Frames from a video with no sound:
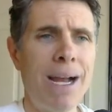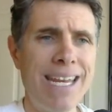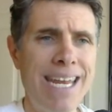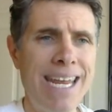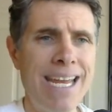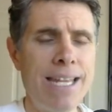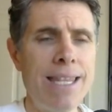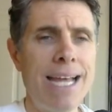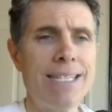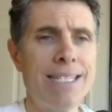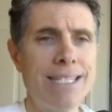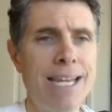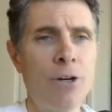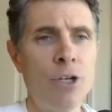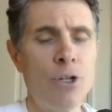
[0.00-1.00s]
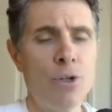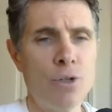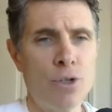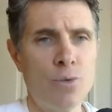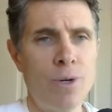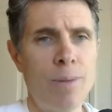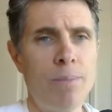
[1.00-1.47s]
Again, Again, that's
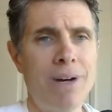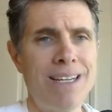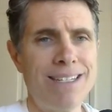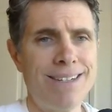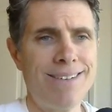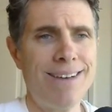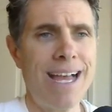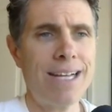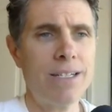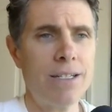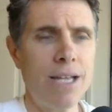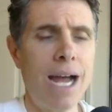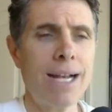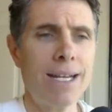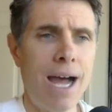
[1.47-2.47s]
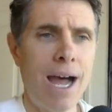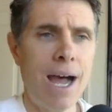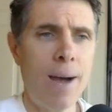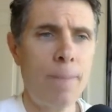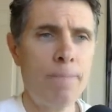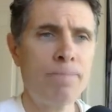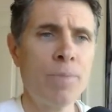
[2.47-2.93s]

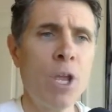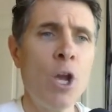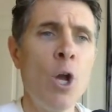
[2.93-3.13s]
sellingyourscreenplayselect.com.